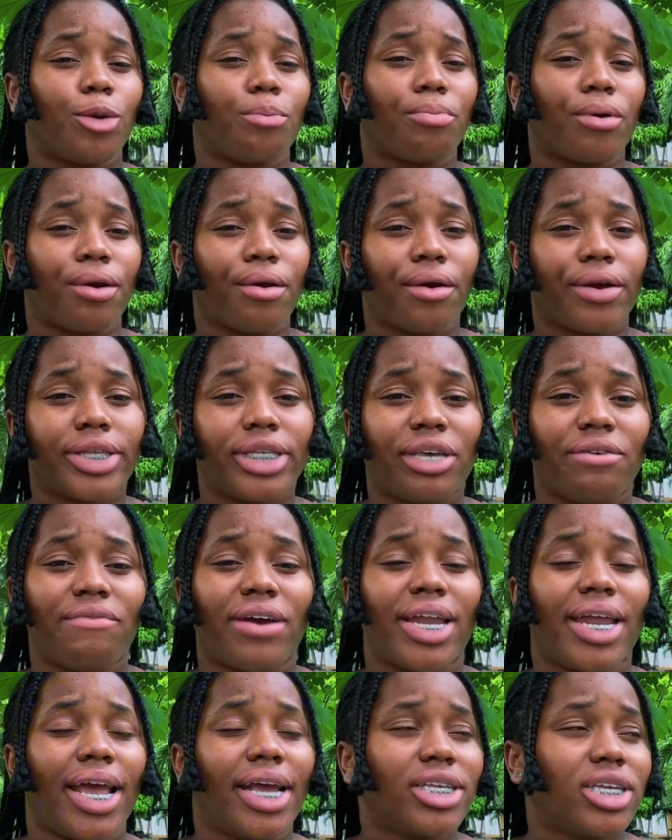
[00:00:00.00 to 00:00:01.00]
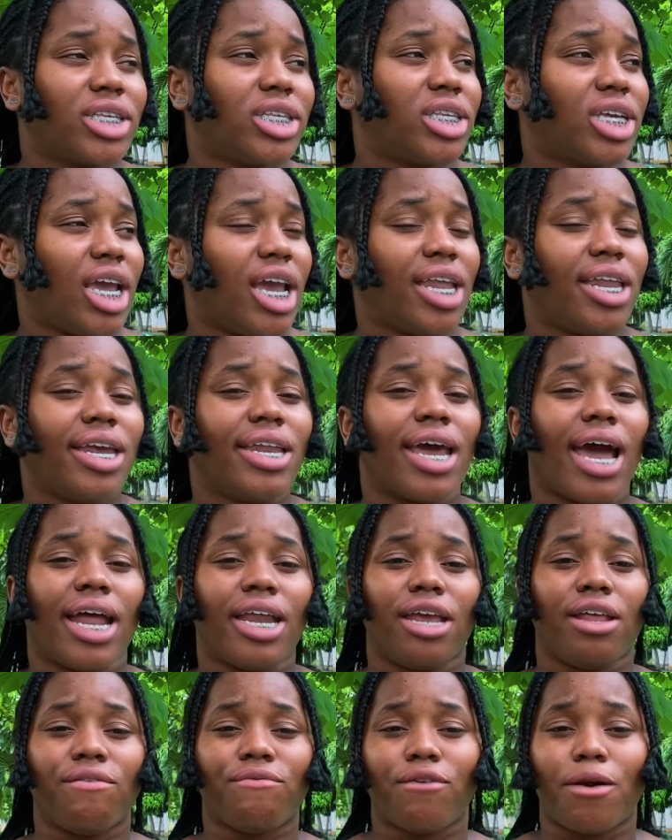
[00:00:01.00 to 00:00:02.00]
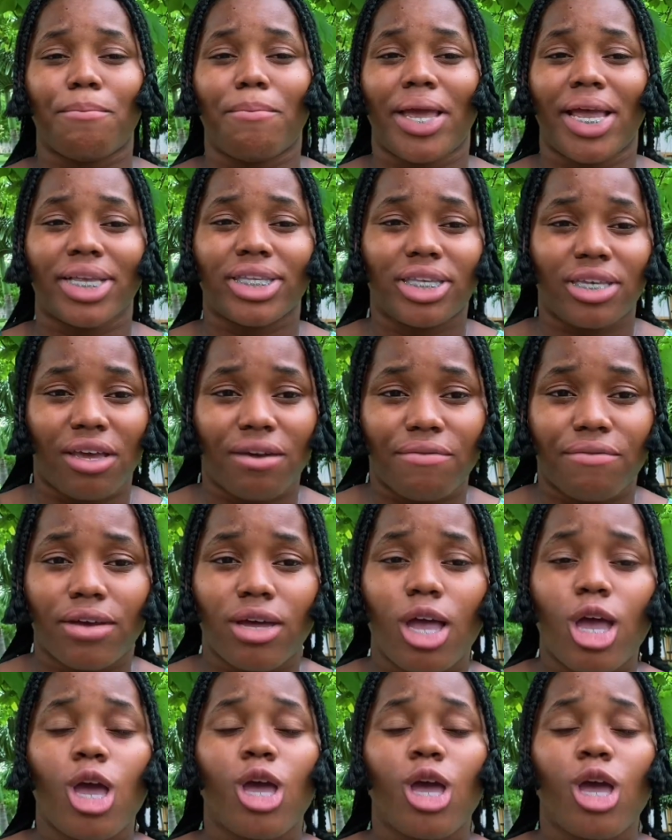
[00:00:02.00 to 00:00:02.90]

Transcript: productive and entertaining and informative,